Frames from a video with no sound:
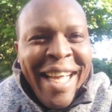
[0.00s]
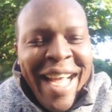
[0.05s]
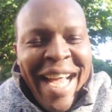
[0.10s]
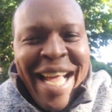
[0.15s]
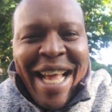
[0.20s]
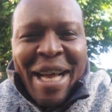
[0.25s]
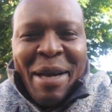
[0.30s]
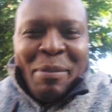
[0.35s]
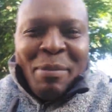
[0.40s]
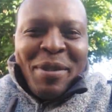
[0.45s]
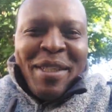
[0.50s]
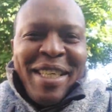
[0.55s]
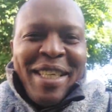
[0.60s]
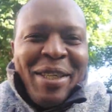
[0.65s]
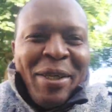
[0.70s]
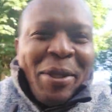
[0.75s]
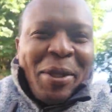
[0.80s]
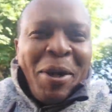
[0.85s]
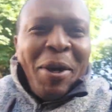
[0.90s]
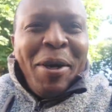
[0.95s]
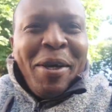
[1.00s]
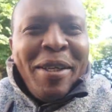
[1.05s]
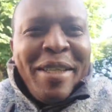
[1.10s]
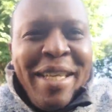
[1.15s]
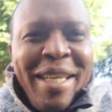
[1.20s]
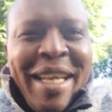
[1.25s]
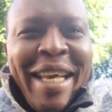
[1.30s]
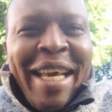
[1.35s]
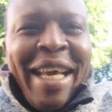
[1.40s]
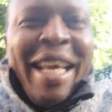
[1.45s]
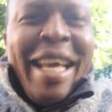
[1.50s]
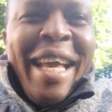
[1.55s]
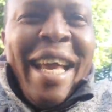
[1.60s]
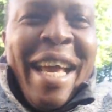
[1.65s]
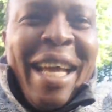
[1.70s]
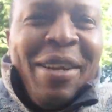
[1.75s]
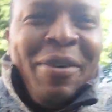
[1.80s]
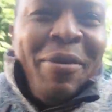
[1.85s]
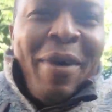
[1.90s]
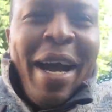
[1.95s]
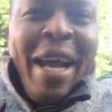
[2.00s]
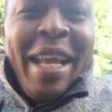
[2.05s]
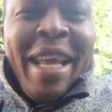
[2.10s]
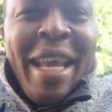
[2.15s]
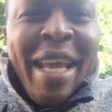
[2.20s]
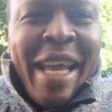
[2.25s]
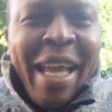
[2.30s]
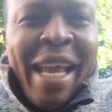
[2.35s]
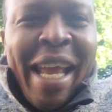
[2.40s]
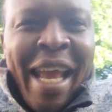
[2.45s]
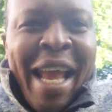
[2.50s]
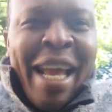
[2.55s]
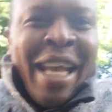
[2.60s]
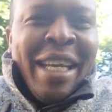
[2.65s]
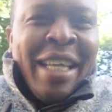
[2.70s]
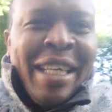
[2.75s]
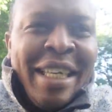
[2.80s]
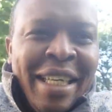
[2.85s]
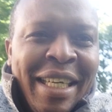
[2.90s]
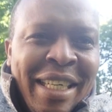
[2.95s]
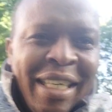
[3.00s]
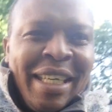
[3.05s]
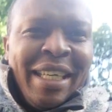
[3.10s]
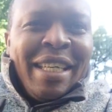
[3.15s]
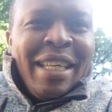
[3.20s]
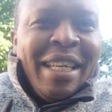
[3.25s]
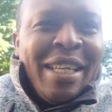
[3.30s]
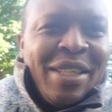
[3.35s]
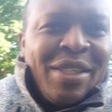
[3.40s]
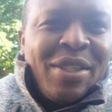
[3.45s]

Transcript: I am so Kodili-nye, the